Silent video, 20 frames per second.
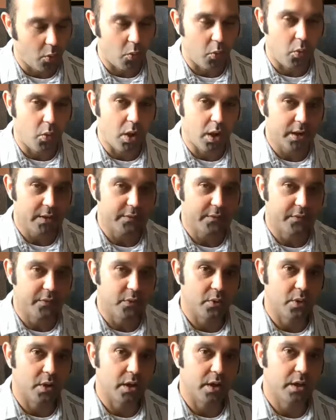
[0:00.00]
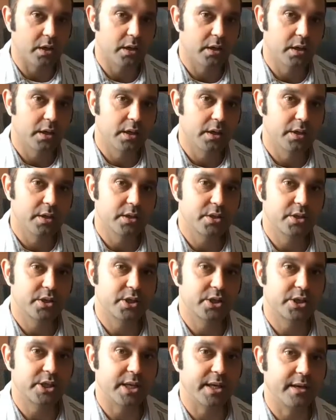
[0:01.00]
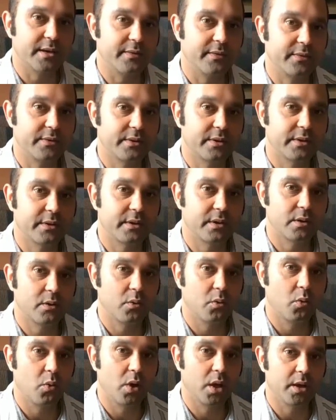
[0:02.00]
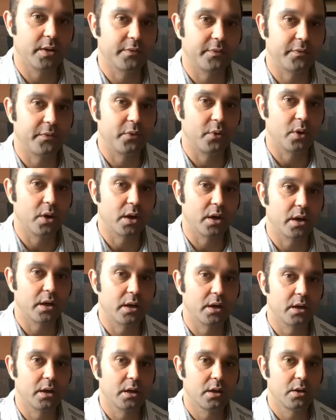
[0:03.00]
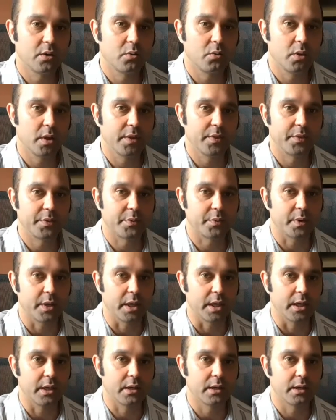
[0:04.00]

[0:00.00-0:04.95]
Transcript: 1, 4, shift, 1, 4, 1, 3.